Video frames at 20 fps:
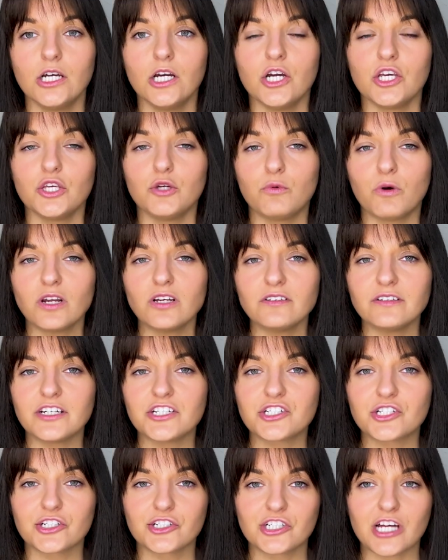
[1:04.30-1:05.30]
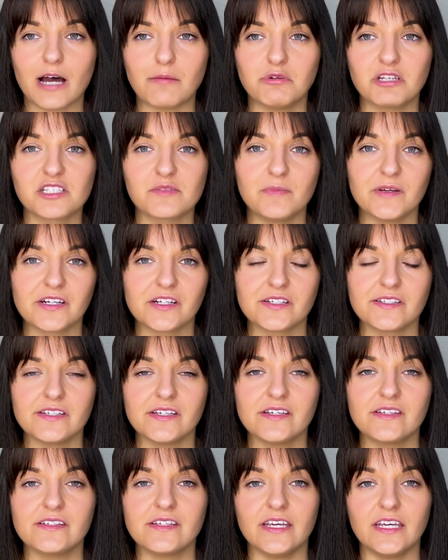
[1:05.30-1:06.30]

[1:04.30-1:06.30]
You want to list your job experiences